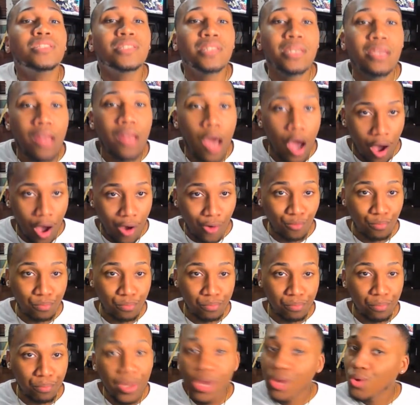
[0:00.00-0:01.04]
see it all.
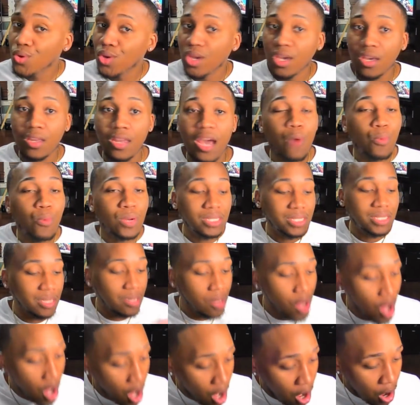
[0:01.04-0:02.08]
Period. I want to see
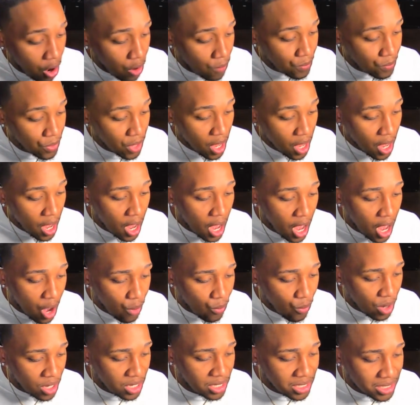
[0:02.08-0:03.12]
it all. I
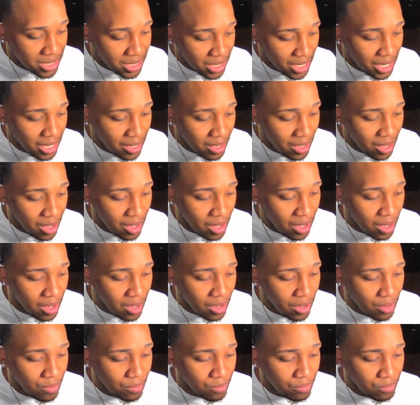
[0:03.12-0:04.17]
want to see
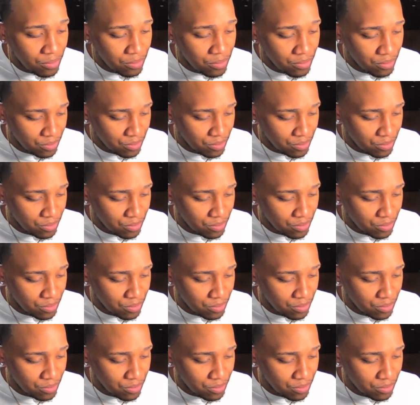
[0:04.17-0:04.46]
um